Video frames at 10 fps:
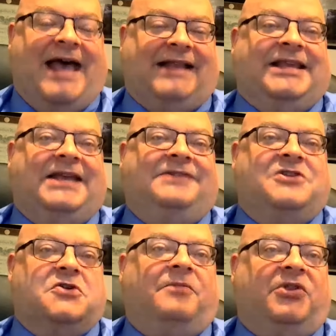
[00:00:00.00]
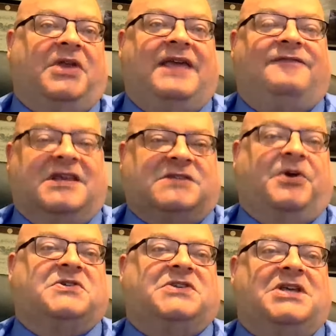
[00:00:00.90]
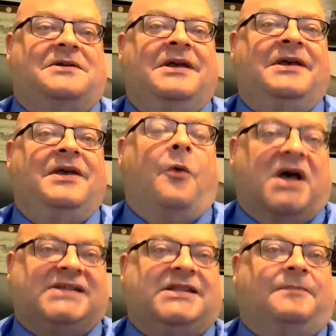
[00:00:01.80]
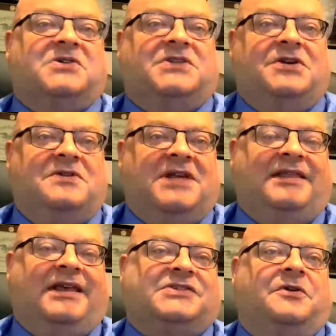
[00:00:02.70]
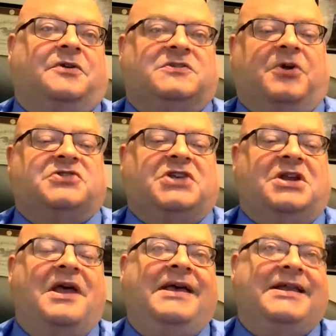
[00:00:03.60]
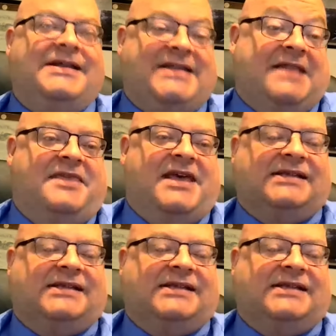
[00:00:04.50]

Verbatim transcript: that lead you to believe this person was the person who did this, or this person did